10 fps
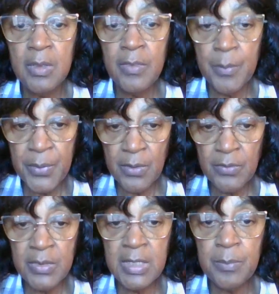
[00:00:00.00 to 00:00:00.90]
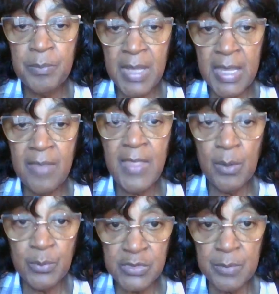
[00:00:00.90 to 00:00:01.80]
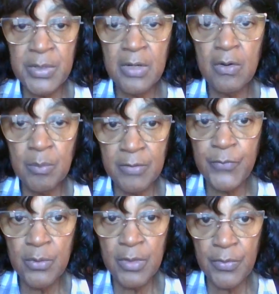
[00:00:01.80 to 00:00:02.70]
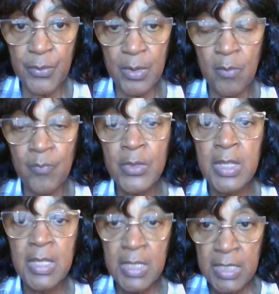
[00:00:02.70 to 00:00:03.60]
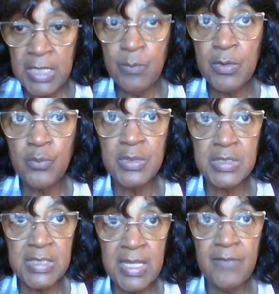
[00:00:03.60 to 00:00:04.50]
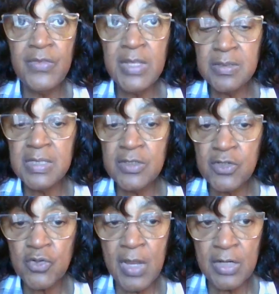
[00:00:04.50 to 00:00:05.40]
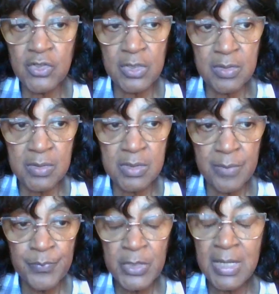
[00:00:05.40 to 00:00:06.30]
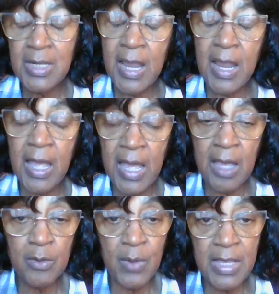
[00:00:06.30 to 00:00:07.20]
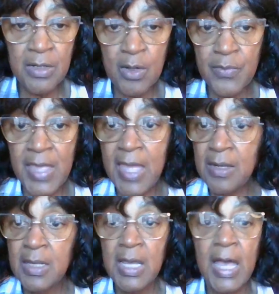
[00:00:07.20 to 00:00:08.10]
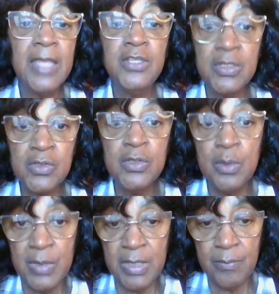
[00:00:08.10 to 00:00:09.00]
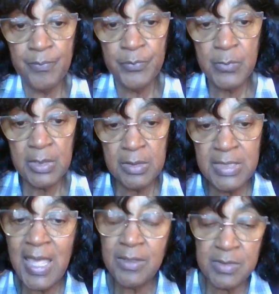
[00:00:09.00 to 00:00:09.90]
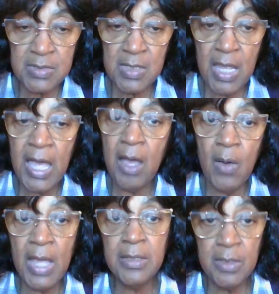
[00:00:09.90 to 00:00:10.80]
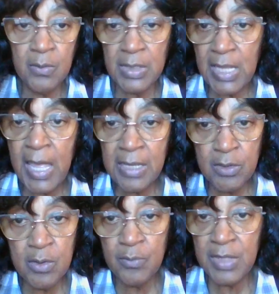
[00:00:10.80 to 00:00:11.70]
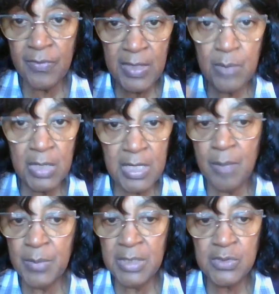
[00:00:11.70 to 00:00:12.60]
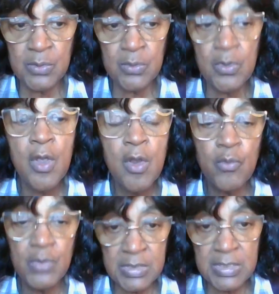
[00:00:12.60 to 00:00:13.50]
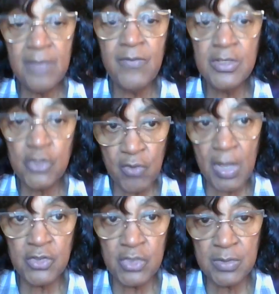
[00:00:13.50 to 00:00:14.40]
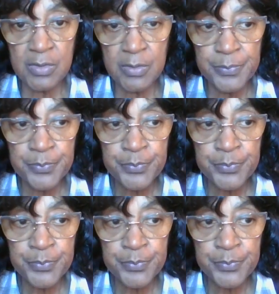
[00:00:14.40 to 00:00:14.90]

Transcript: the, the man that was appearing before the throne. He would receive these instructions. And how, how do I know that? I just knew it that's how I knew it. I knew that they were coming to receive instructions.